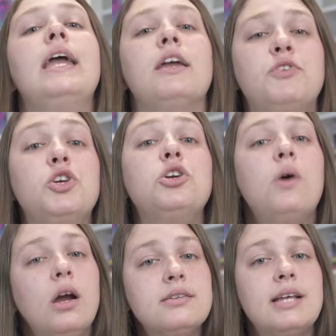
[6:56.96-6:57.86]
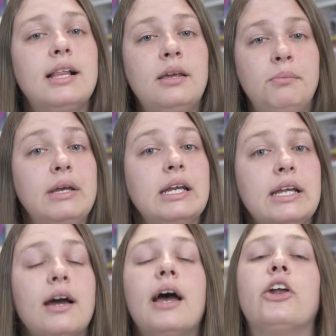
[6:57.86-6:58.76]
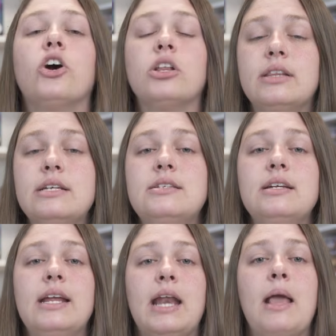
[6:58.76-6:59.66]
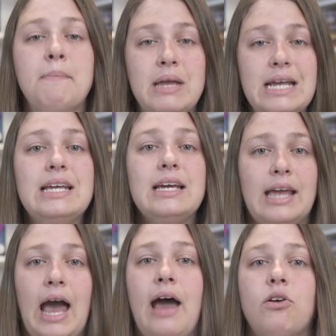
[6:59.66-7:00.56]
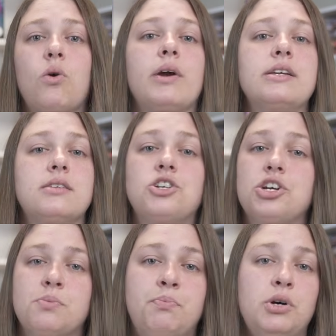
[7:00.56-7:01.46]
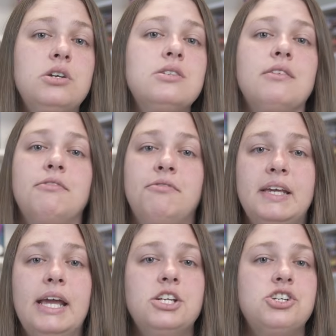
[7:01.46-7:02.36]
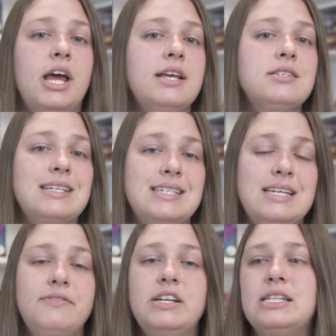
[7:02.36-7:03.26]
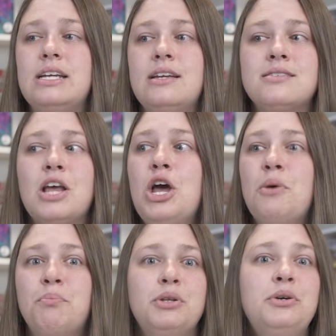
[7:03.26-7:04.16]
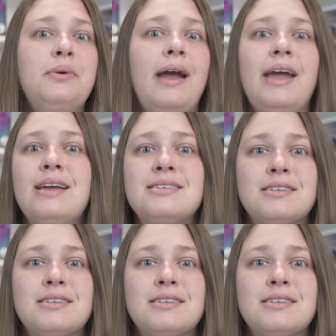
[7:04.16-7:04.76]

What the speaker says: If you are selling media and are listed in a media category, such as books, VHS, DVDs, Blu-rays,